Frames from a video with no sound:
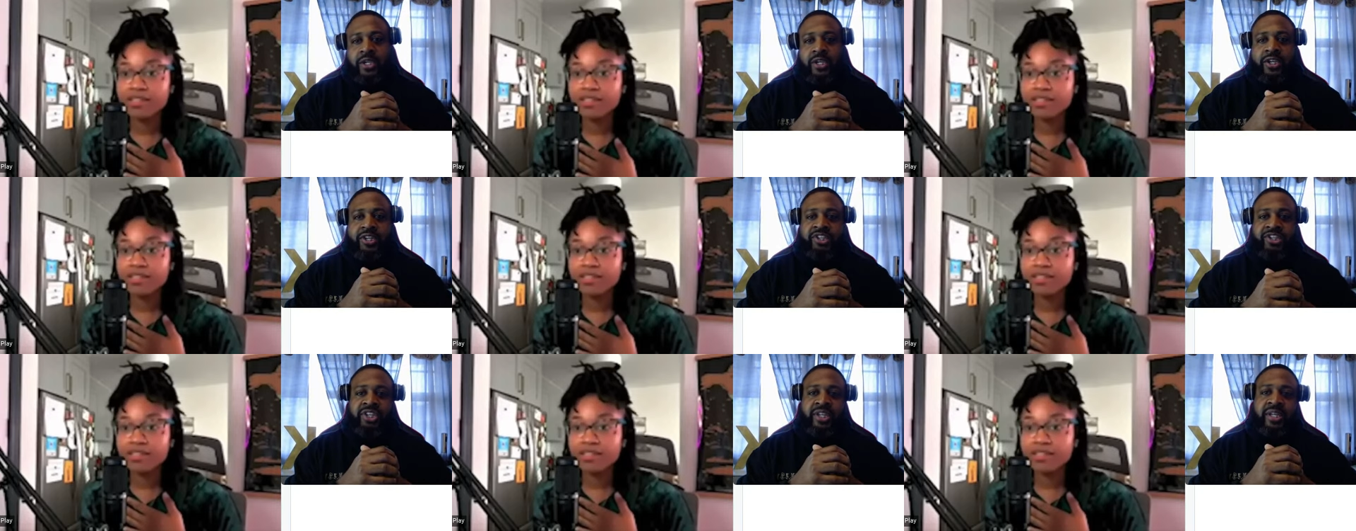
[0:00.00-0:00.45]

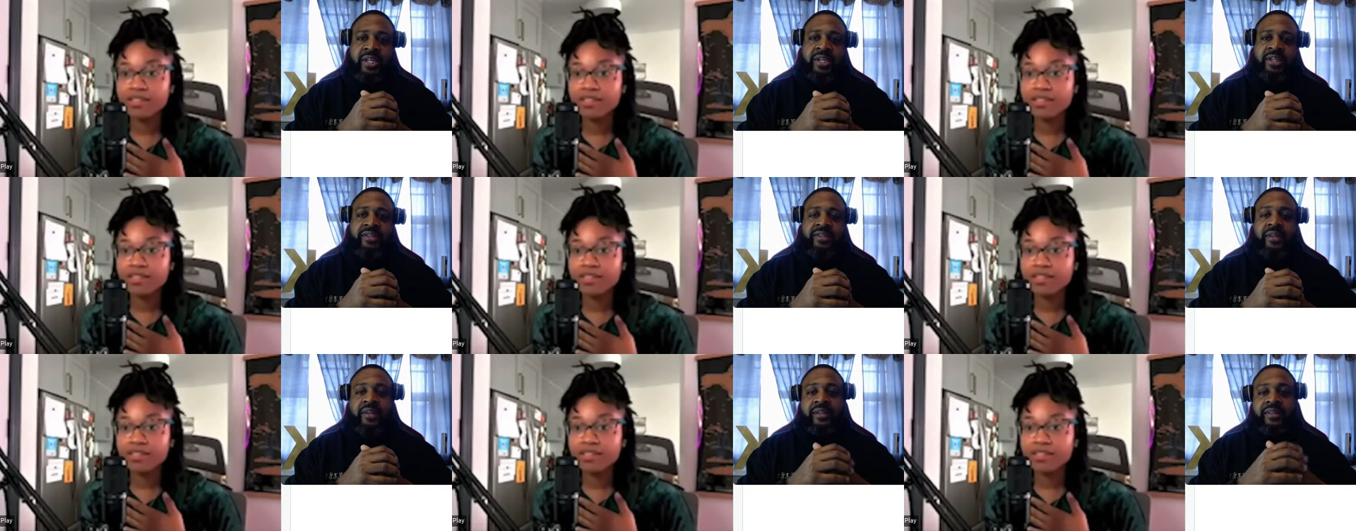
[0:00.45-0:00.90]

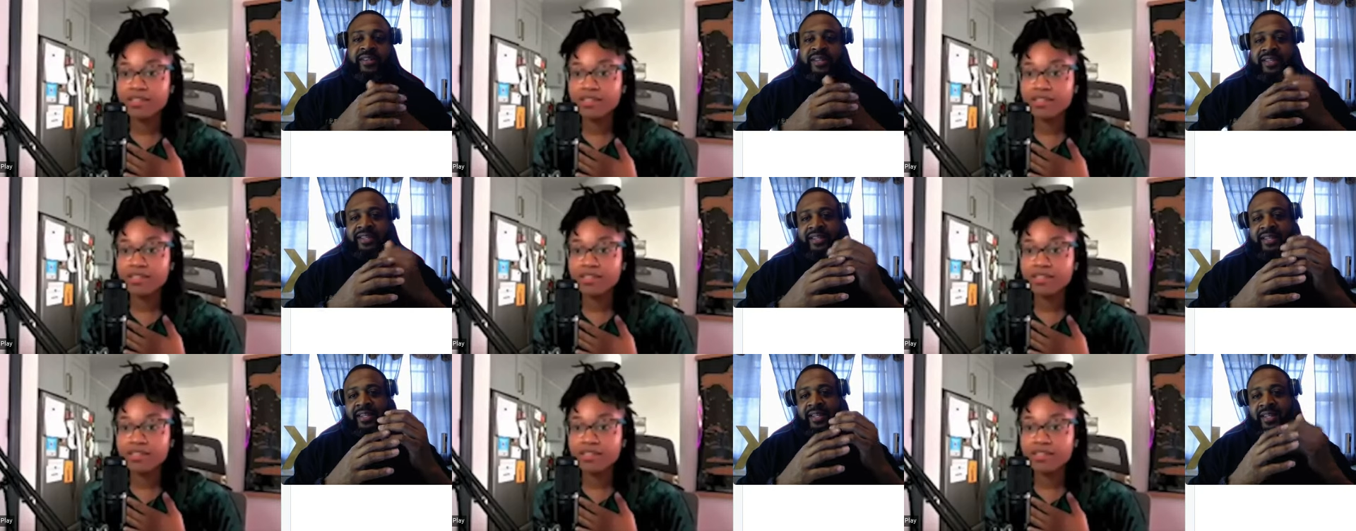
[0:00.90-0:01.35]
Speaker 1: She's the
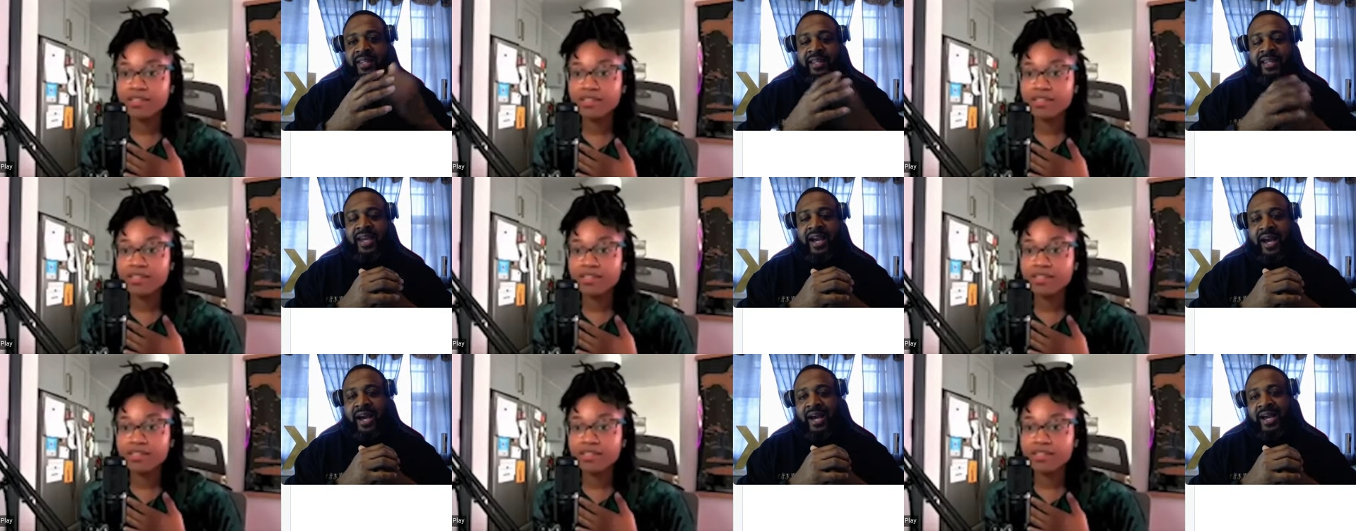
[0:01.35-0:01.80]

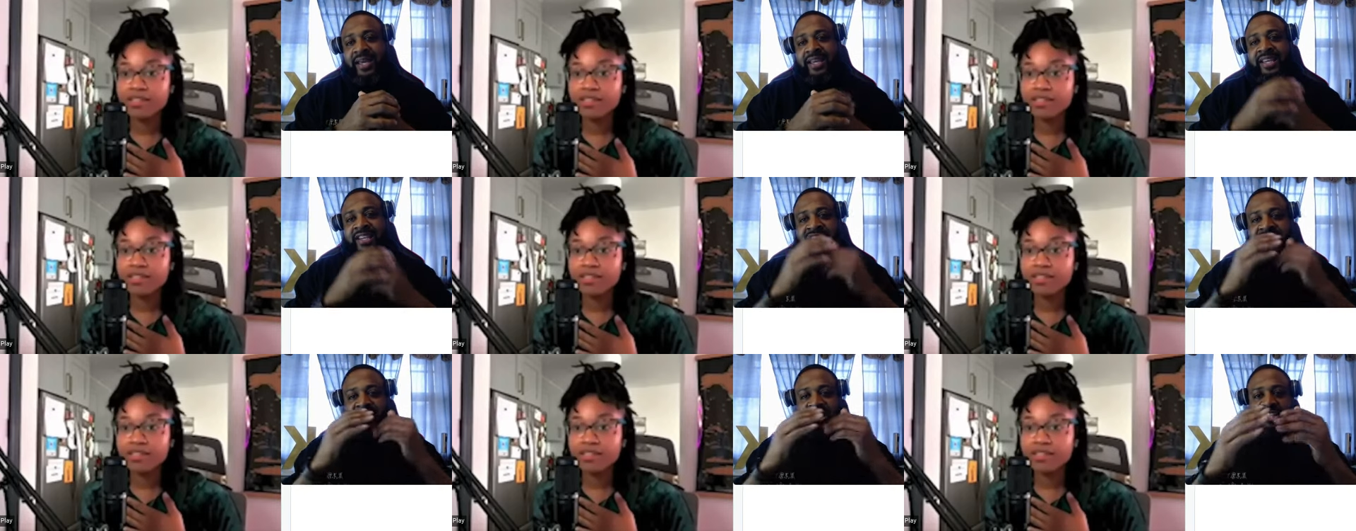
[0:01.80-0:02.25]
DEI,
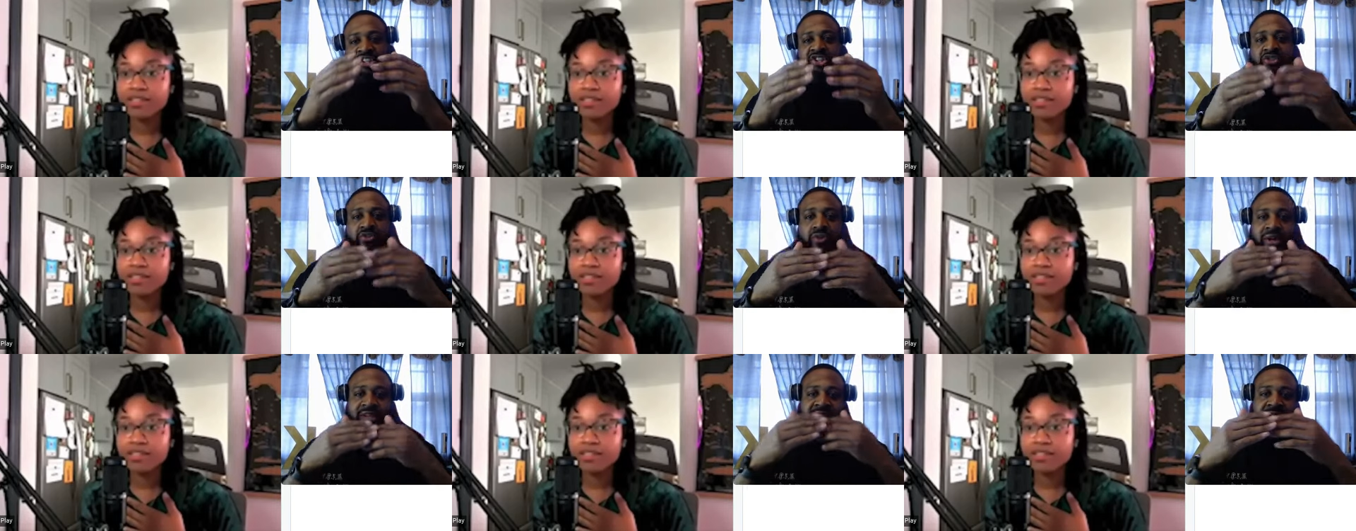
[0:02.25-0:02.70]
and she
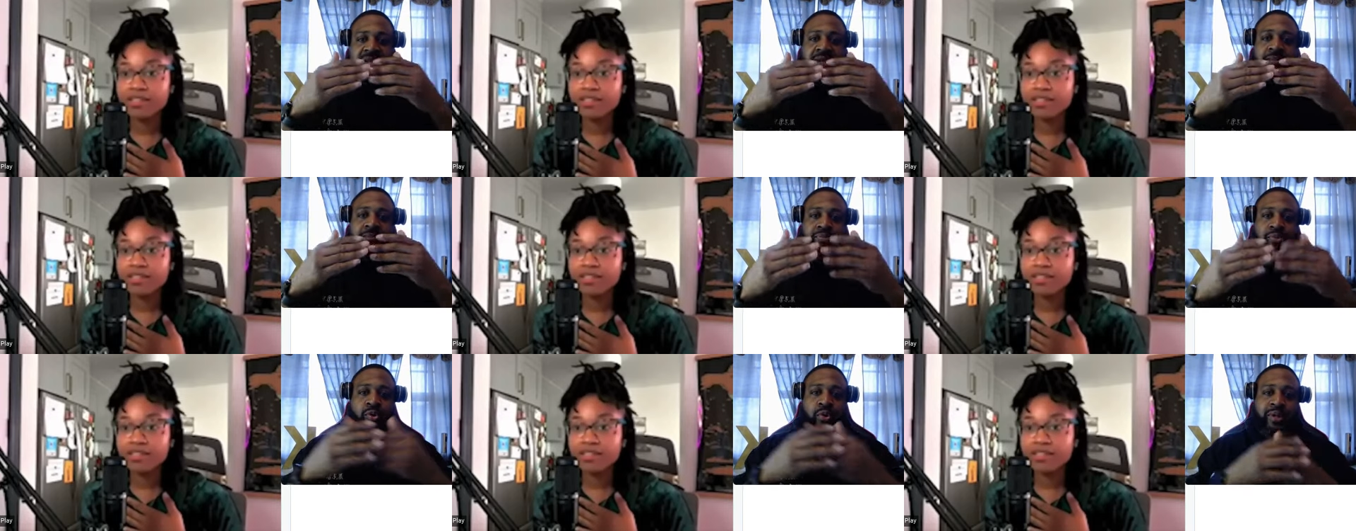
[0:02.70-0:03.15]
instructs
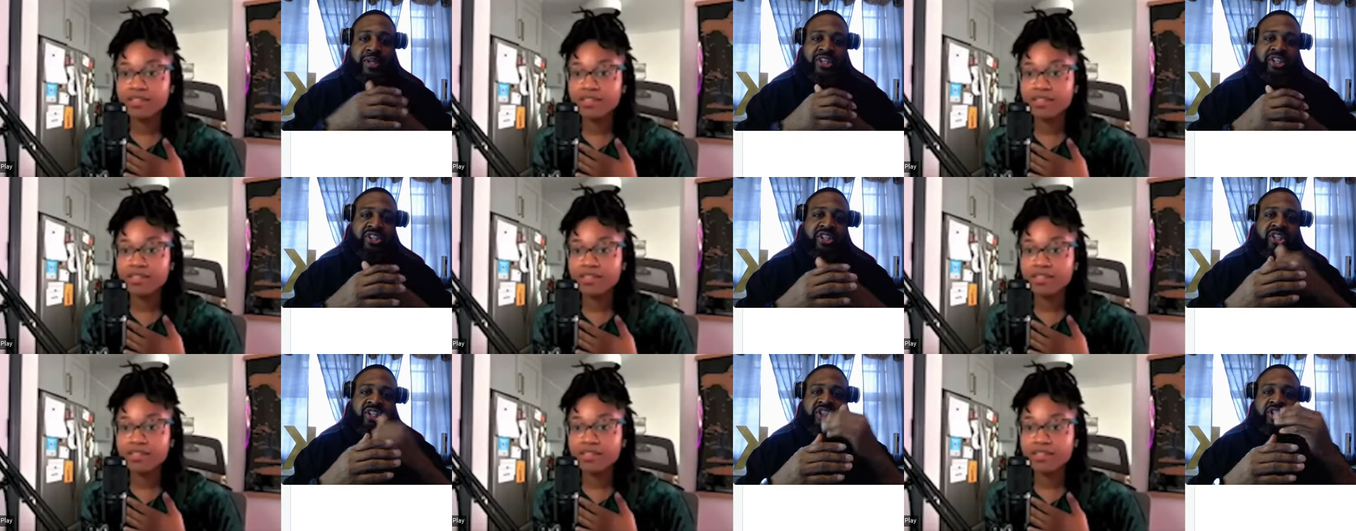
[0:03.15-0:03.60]
employees
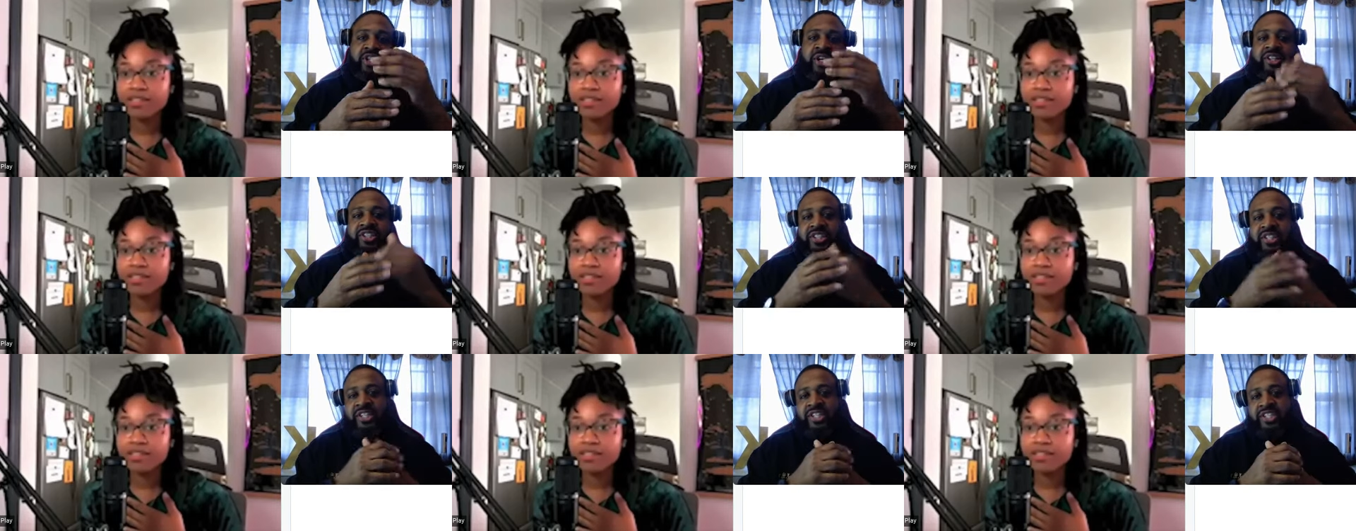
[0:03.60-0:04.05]
to
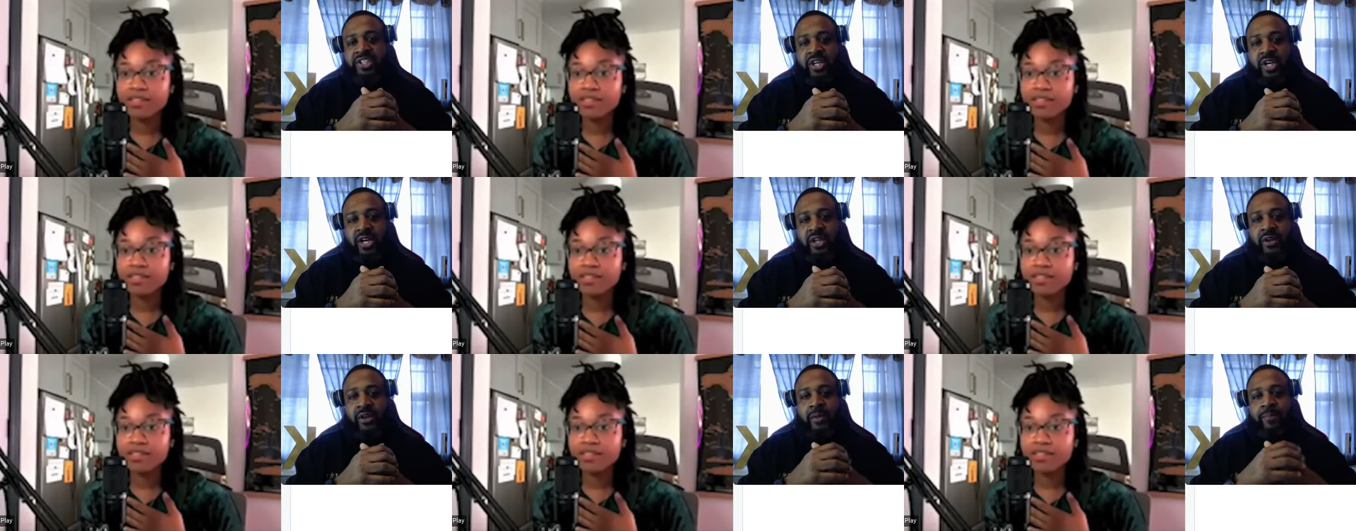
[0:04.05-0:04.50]
judge each
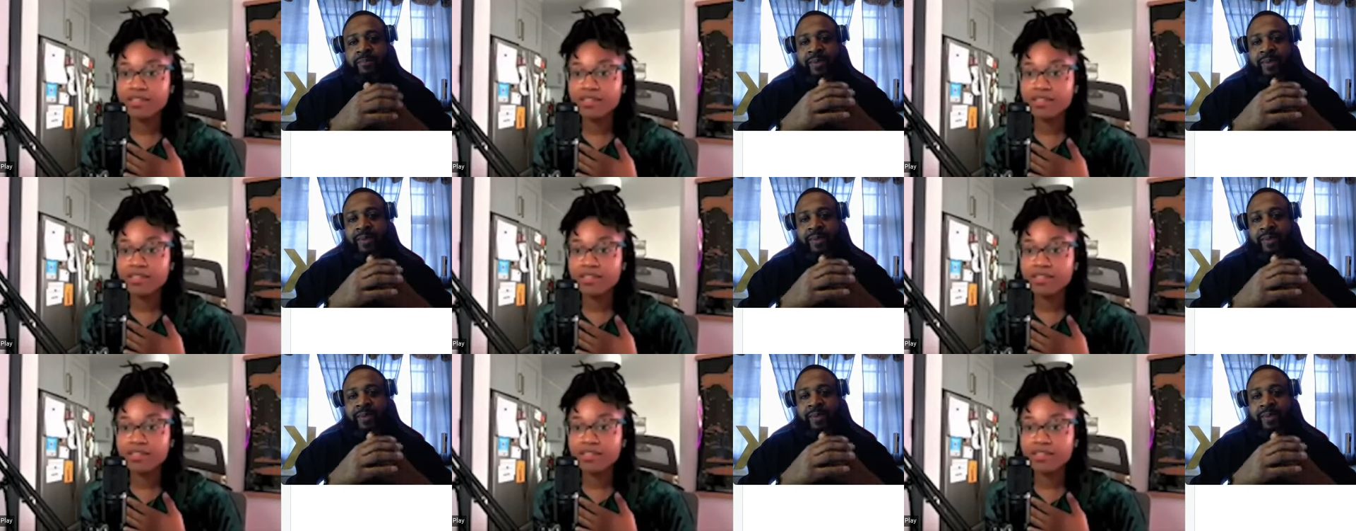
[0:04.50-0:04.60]
other